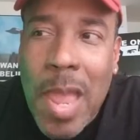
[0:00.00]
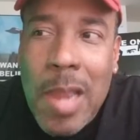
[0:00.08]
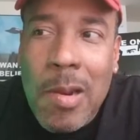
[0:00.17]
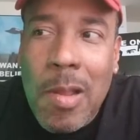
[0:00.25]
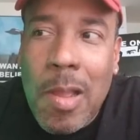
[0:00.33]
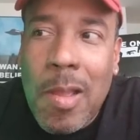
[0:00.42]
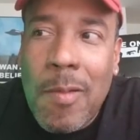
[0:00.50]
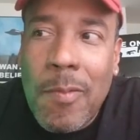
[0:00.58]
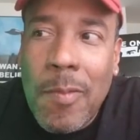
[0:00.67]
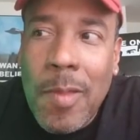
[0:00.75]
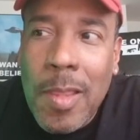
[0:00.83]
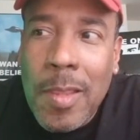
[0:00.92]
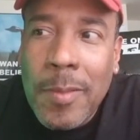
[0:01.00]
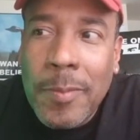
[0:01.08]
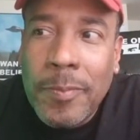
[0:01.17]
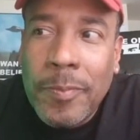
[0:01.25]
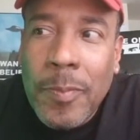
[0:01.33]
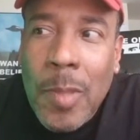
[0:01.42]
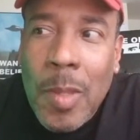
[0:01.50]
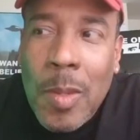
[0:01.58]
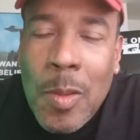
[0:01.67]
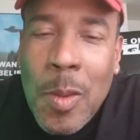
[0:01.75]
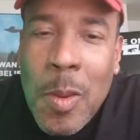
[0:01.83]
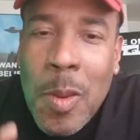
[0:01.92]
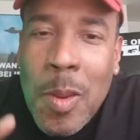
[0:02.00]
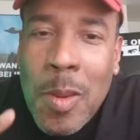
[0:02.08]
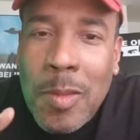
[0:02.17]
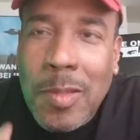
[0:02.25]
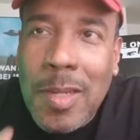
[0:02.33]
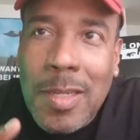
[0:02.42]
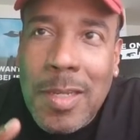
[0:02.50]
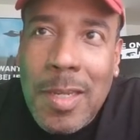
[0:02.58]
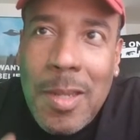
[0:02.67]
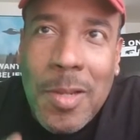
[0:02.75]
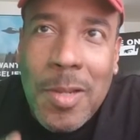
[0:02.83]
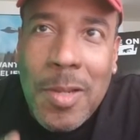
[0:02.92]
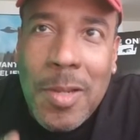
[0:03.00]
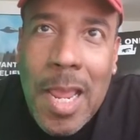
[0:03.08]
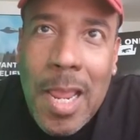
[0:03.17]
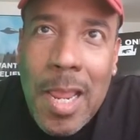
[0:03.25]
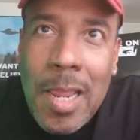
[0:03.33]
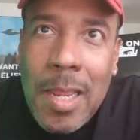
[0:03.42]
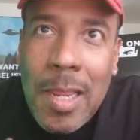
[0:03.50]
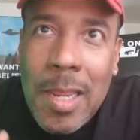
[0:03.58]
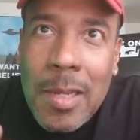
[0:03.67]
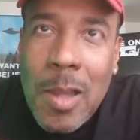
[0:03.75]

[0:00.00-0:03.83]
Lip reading: matter of, so you could say